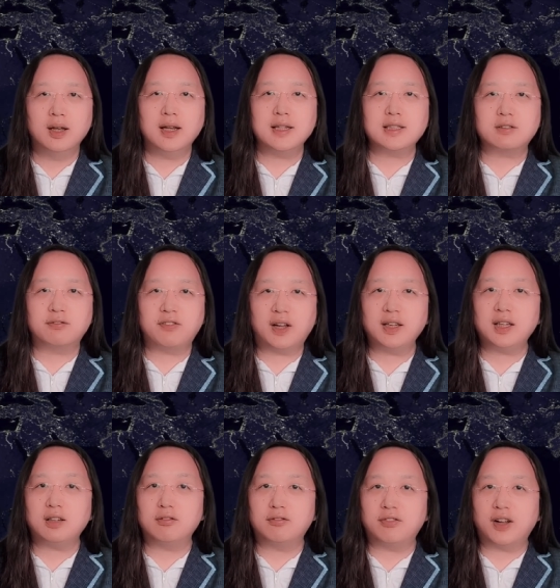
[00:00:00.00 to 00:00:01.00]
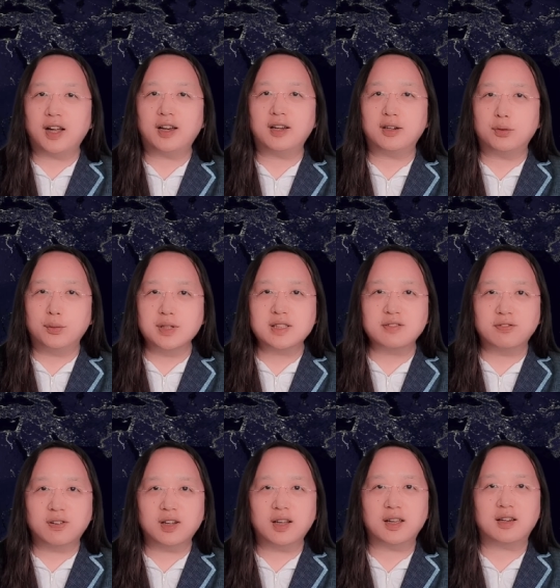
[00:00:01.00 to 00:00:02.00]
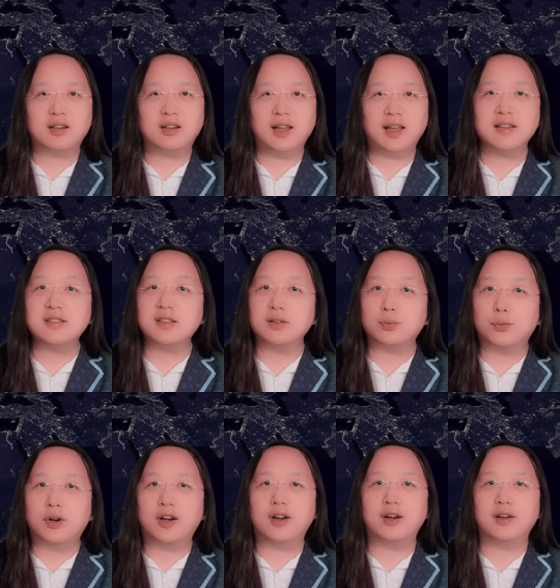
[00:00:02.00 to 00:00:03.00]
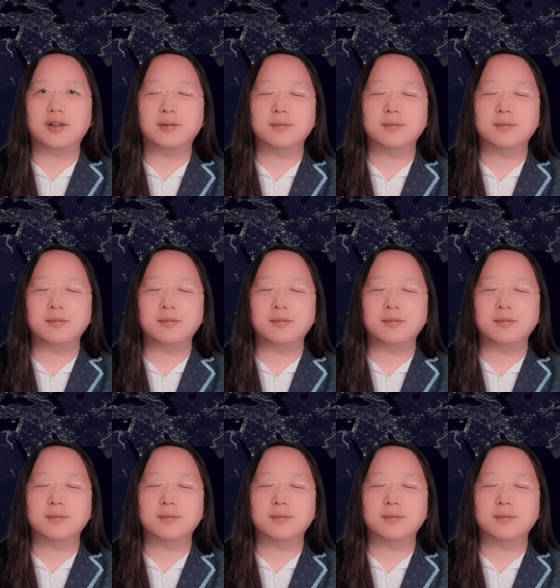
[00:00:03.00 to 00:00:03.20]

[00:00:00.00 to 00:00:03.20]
is fighting fire with fire, as it were.